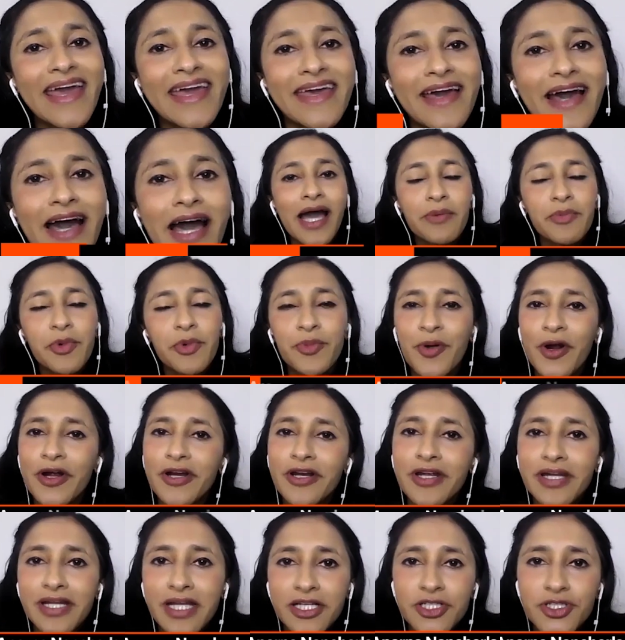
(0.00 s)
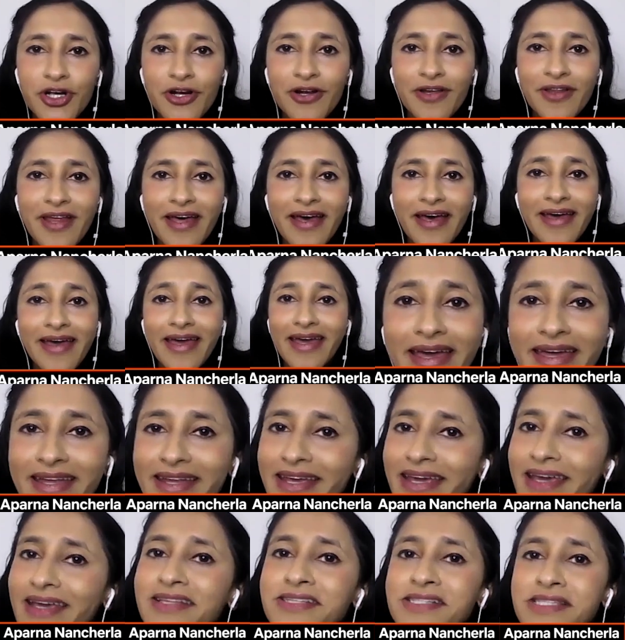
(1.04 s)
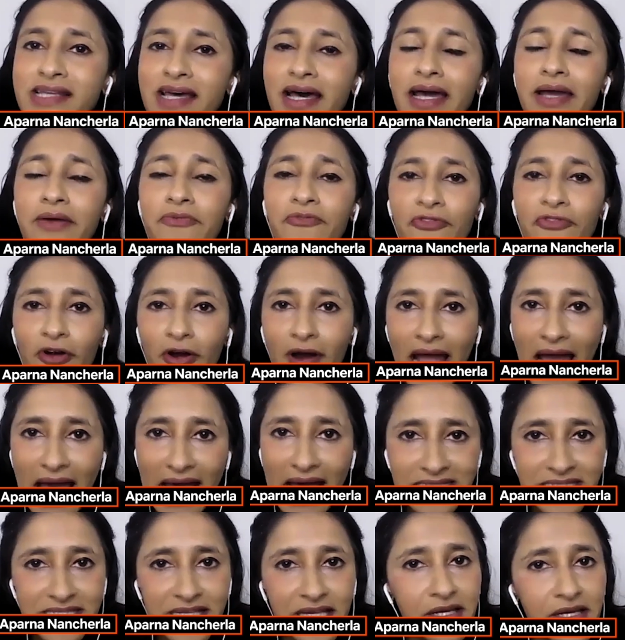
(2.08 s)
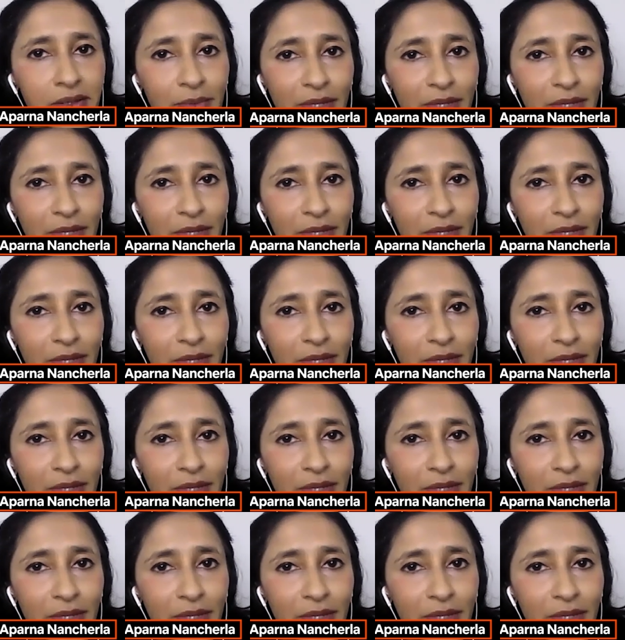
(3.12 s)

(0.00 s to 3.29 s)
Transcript: Hey, I'm Aparna Nancherla, and it's time for Ask a